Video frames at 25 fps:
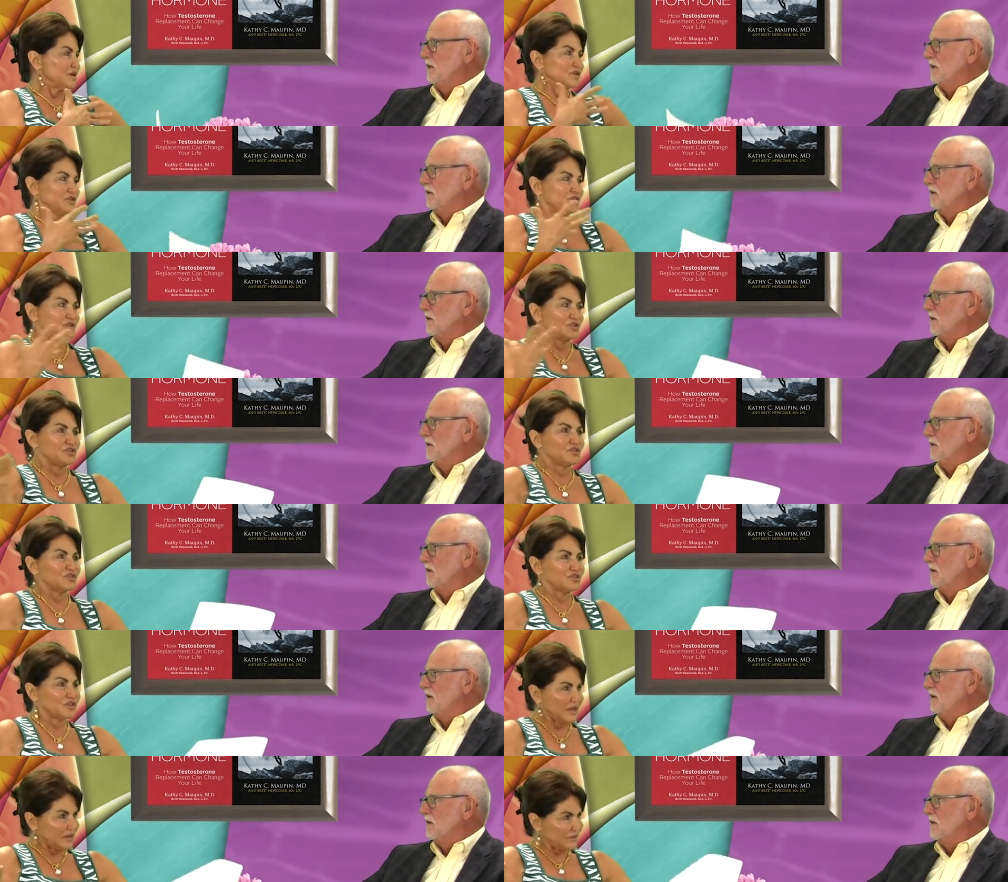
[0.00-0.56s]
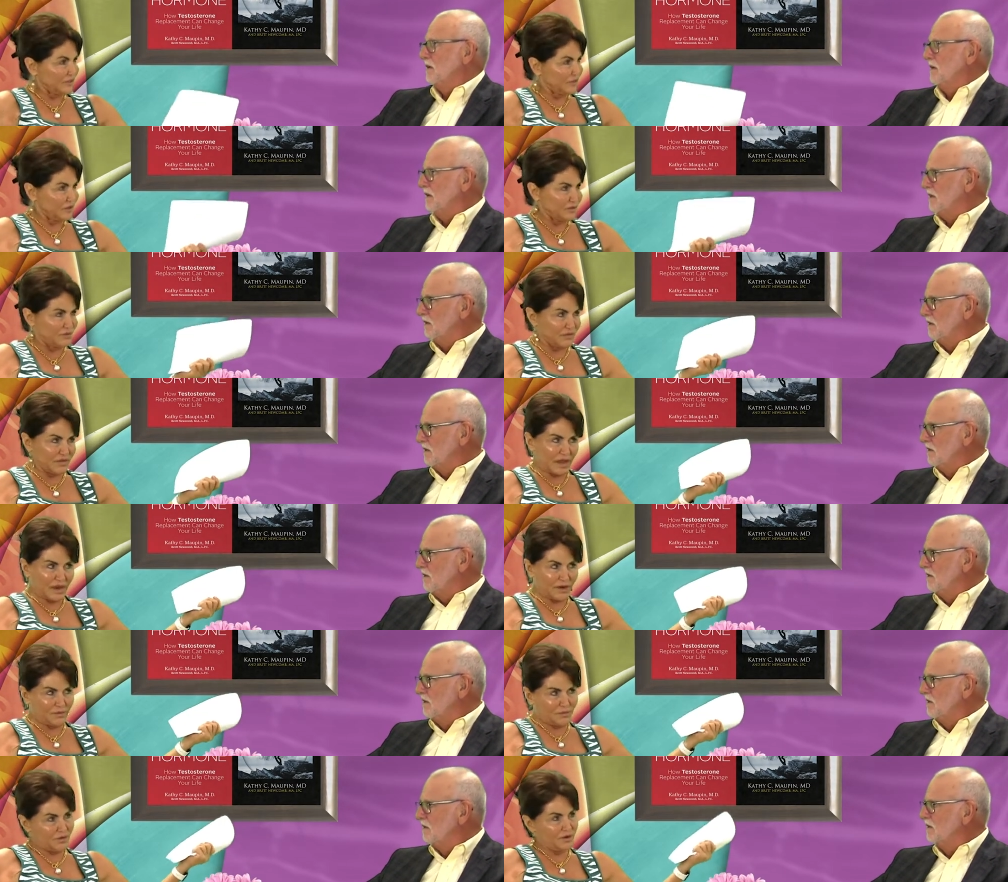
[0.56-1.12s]
Speaker 1: Just they're shut their
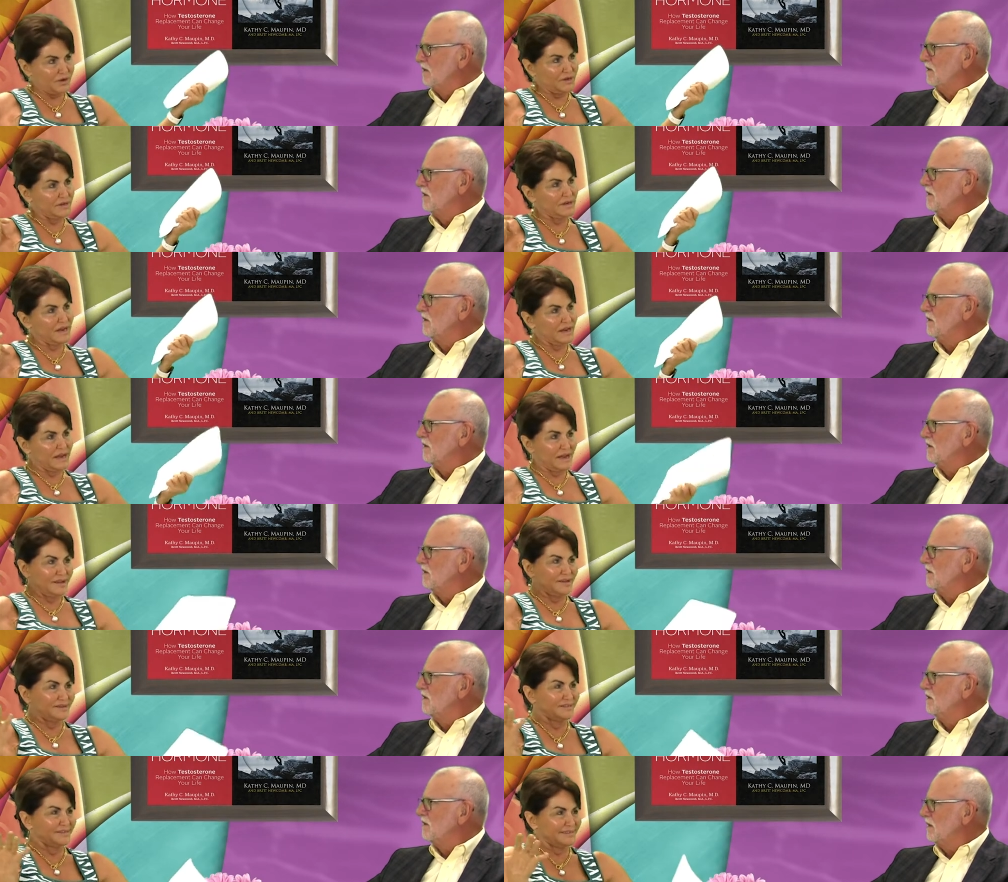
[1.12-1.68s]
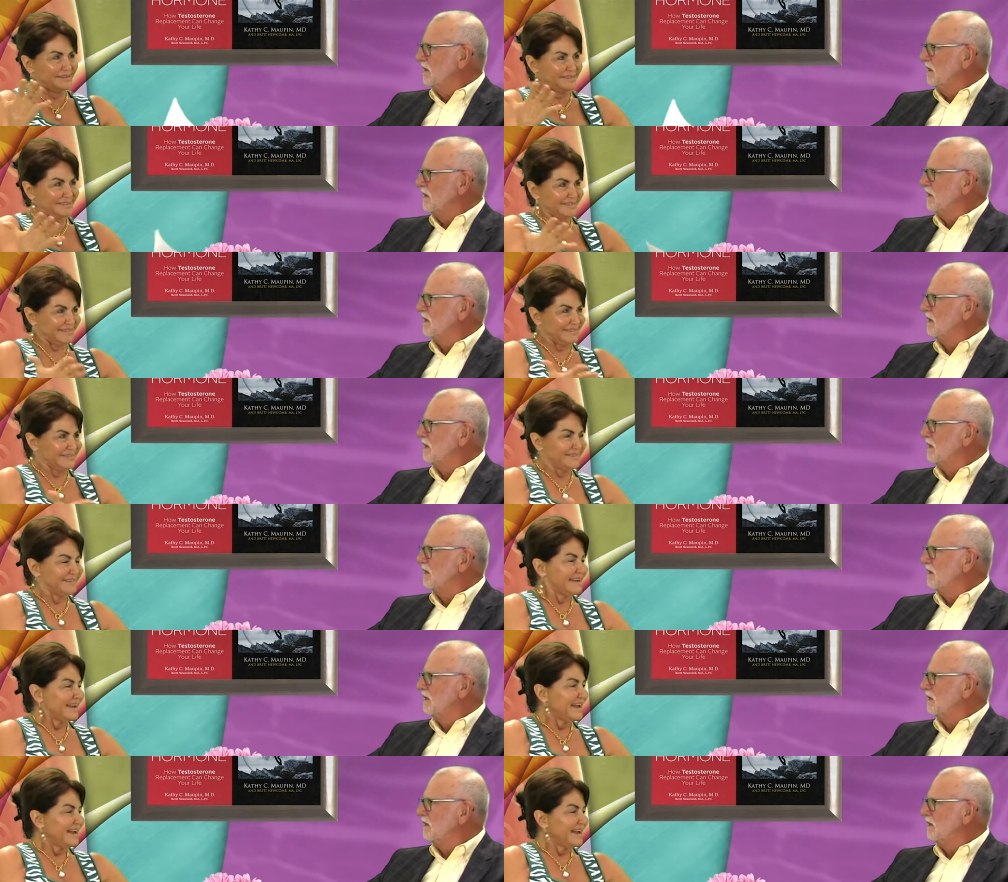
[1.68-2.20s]
thyroid down. Yeah.